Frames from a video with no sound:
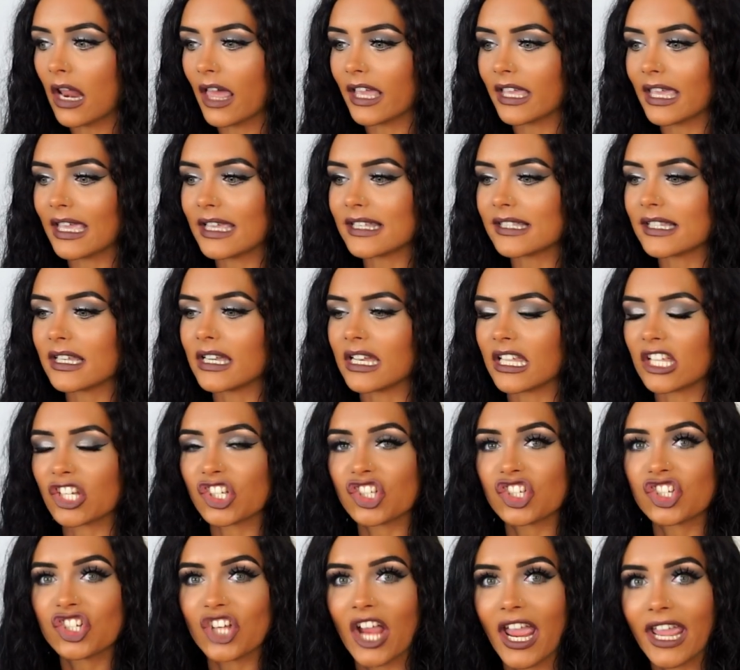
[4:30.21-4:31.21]
like it's an
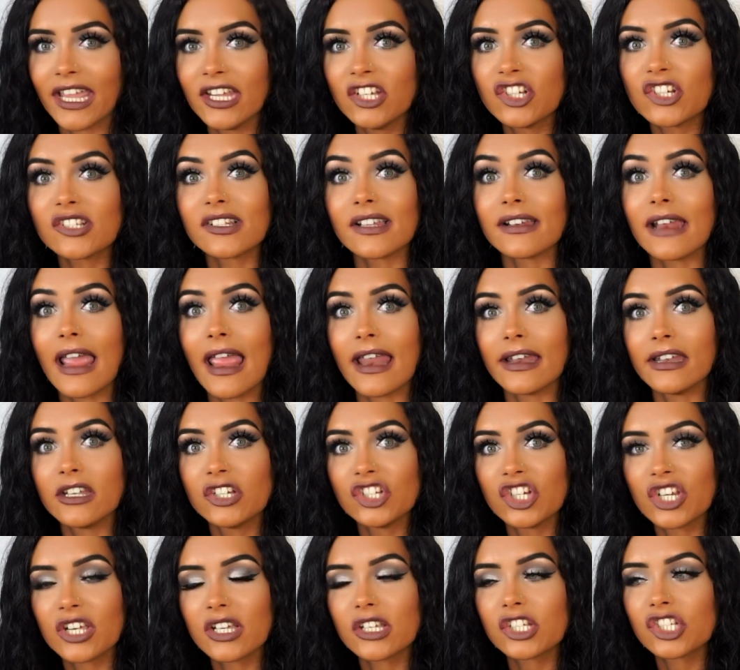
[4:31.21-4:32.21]
exchange, it's an
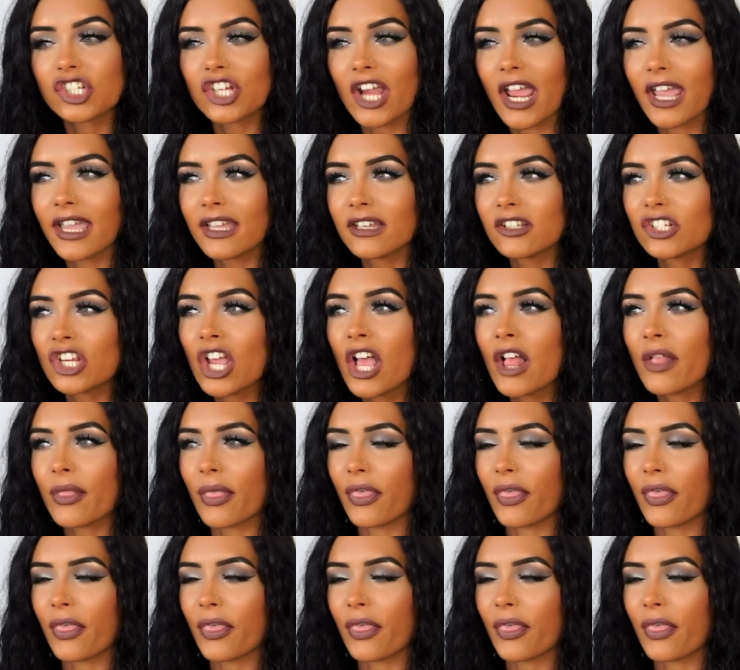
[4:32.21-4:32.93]
energy exchange.